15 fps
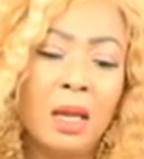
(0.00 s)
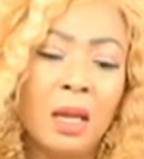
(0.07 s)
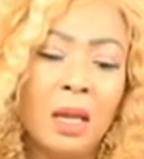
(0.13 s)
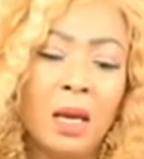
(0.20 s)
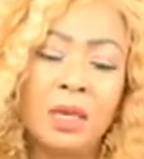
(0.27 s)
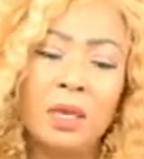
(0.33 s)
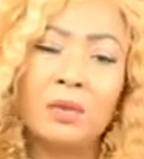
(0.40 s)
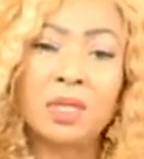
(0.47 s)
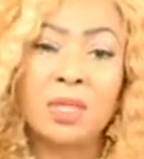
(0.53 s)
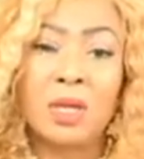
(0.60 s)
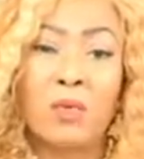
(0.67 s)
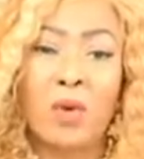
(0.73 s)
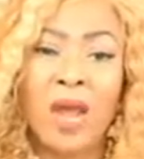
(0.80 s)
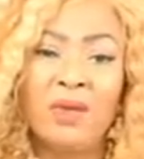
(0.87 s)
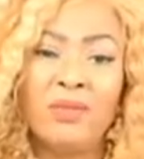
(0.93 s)
and he was
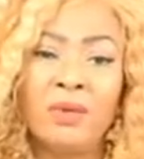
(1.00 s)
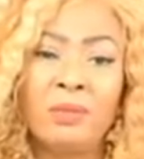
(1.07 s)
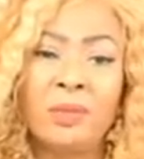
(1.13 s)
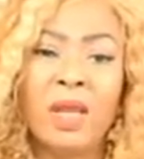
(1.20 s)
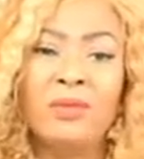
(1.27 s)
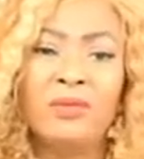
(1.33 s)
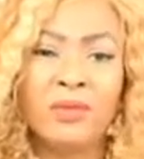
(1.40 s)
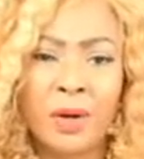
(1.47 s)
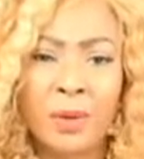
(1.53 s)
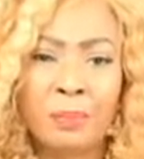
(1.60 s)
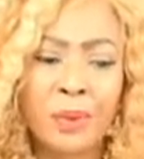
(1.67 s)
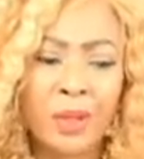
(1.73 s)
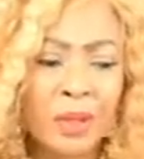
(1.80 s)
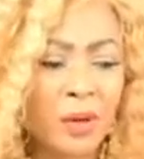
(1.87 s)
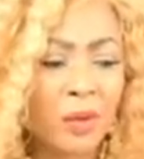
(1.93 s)
away from them for a
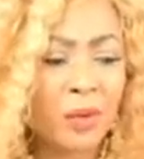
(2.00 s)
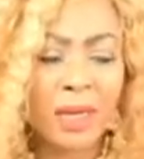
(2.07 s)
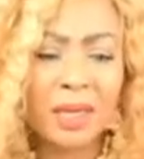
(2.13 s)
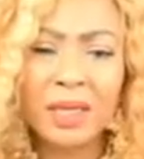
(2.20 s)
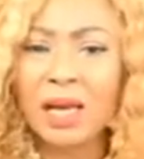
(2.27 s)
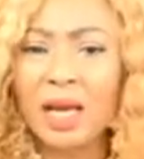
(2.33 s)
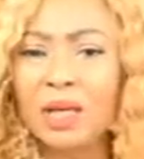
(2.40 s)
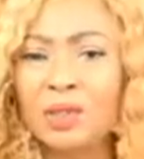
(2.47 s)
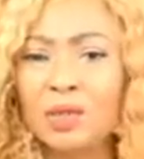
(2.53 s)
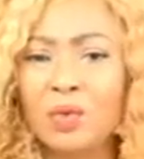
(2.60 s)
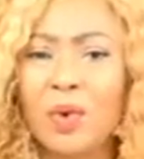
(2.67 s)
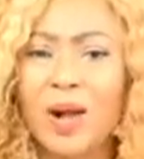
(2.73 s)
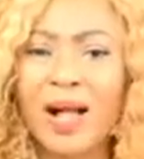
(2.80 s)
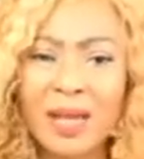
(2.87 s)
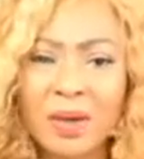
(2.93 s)
period. What did they do
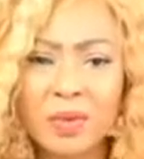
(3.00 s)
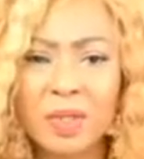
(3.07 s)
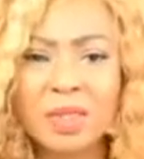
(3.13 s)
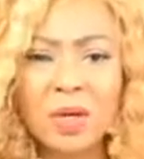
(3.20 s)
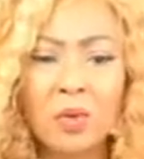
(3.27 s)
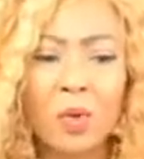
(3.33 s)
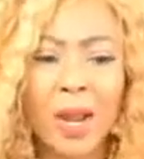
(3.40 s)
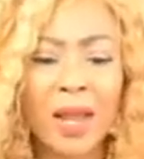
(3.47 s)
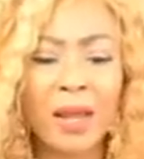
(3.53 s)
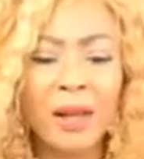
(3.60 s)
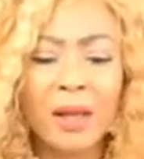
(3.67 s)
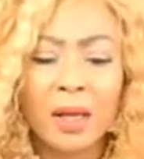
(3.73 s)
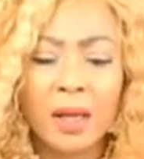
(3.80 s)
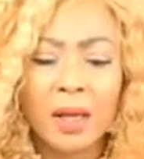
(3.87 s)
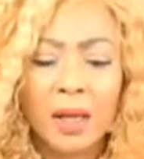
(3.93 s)
while he was
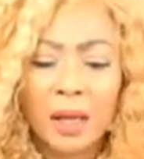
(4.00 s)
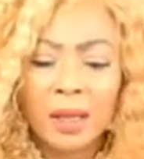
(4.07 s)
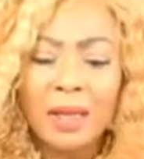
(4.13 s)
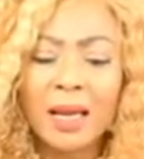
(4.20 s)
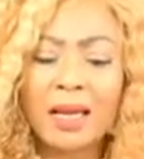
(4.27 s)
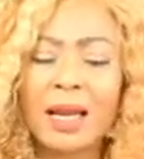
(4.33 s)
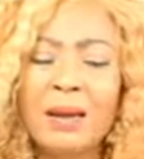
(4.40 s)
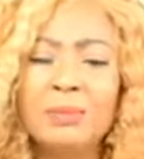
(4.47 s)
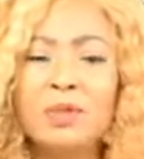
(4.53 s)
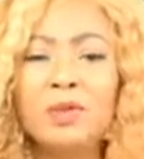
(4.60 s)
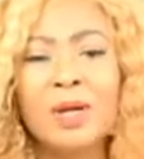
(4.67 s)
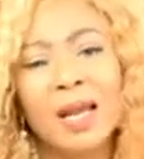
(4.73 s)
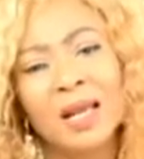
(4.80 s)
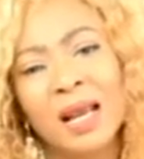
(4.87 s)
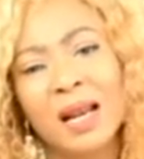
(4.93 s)
away? They came
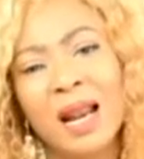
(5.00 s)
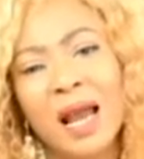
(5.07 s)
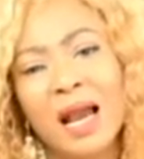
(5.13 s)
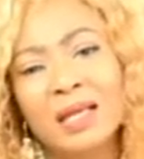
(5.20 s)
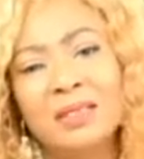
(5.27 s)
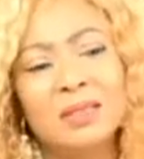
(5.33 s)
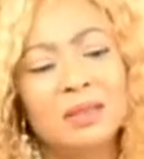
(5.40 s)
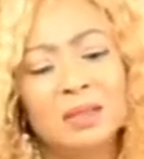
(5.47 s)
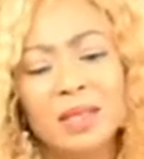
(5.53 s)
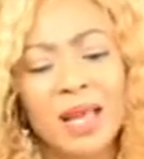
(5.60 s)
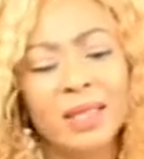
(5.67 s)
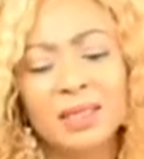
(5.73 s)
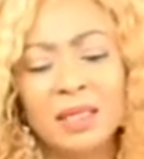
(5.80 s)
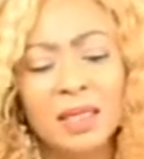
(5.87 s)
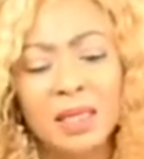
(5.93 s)
together and asked the
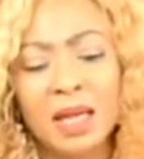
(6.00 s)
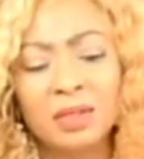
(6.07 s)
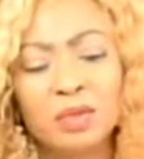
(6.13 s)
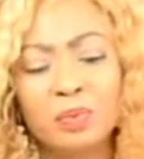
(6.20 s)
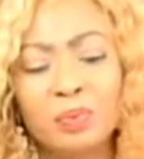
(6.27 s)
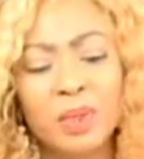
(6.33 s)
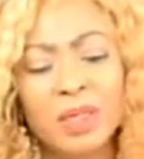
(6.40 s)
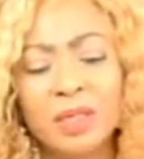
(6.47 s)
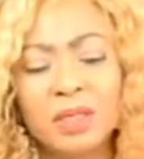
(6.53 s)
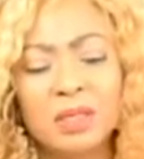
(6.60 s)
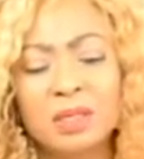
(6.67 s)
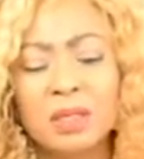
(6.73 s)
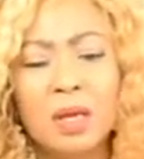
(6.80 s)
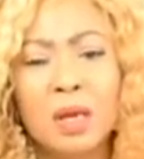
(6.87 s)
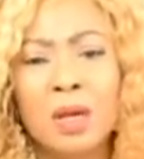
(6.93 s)
next leader to
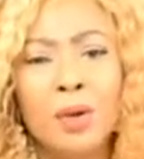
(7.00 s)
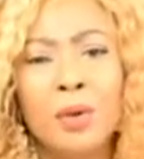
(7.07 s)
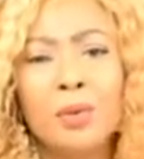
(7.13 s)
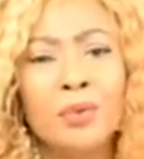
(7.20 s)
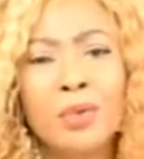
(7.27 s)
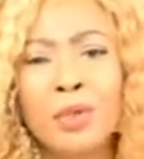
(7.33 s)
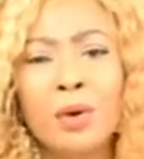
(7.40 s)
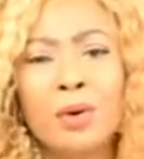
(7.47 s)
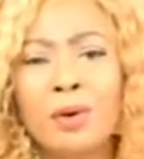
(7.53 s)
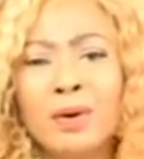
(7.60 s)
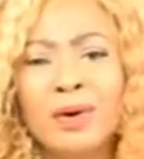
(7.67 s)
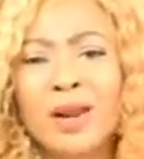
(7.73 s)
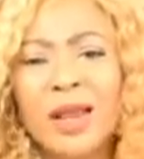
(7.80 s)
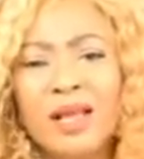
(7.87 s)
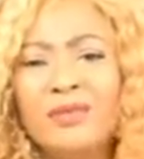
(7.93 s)
please, you know,
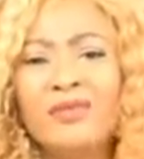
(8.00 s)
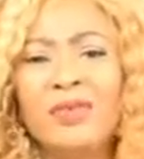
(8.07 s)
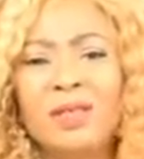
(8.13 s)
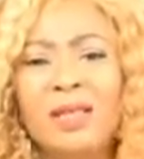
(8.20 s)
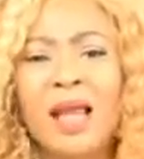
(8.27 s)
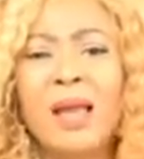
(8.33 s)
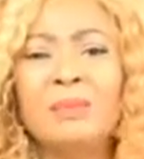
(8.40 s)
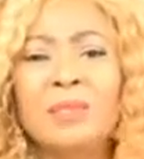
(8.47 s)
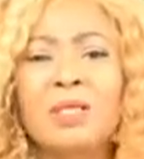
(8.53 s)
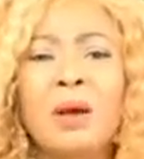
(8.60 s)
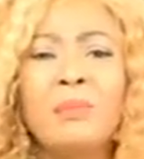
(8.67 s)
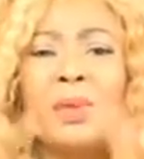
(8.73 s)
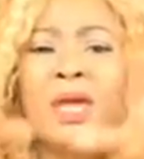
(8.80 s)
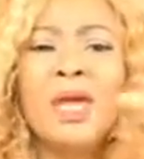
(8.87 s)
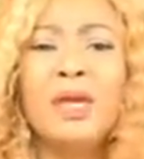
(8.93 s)
create for them
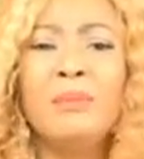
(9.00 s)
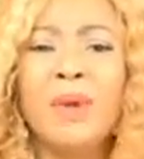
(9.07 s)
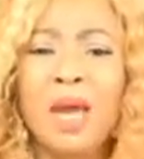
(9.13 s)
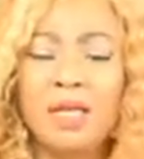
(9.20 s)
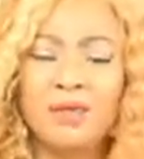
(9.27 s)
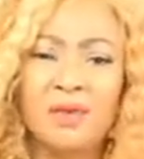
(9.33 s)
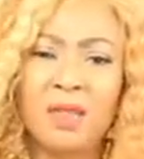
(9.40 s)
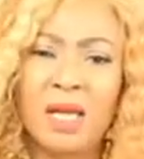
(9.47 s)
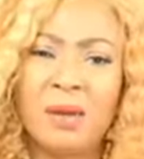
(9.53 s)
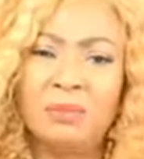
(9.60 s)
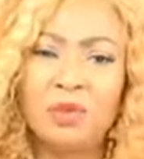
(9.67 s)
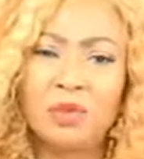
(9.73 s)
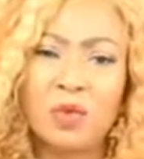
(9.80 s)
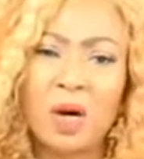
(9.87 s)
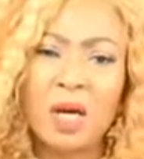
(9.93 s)
some image for them
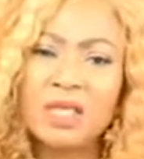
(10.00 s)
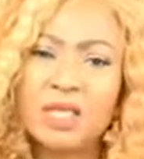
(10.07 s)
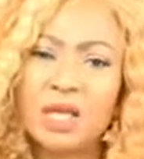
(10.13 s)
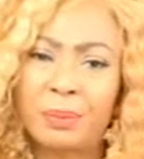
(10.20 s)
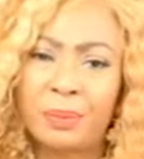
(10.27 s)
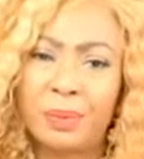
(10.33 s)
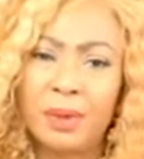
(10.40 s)
to worship.